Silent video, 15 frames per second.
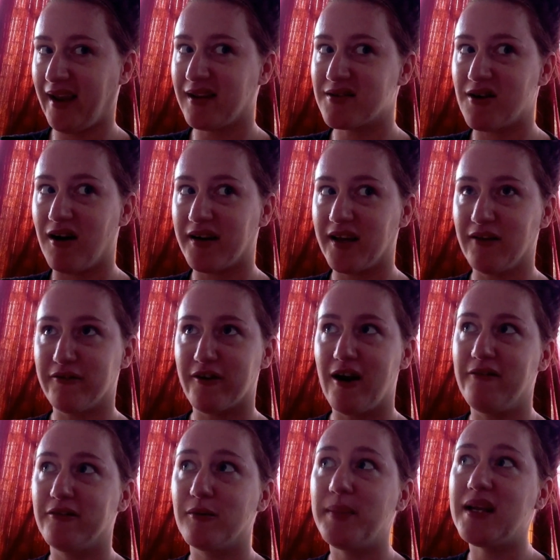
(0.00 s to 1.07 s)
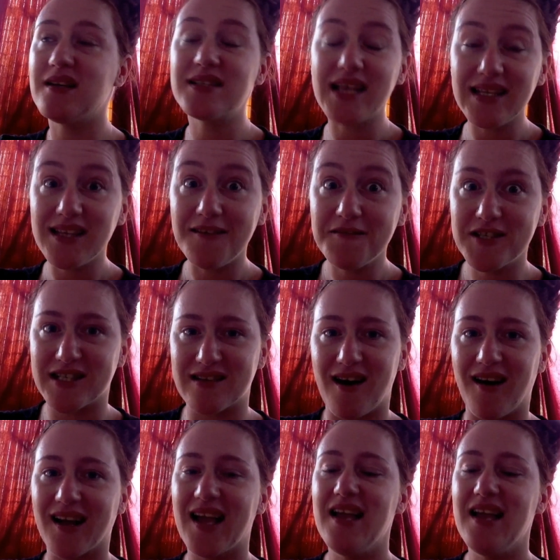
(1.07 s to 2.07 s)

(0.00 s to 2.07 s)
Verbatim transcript: and talking forever because I love to talk.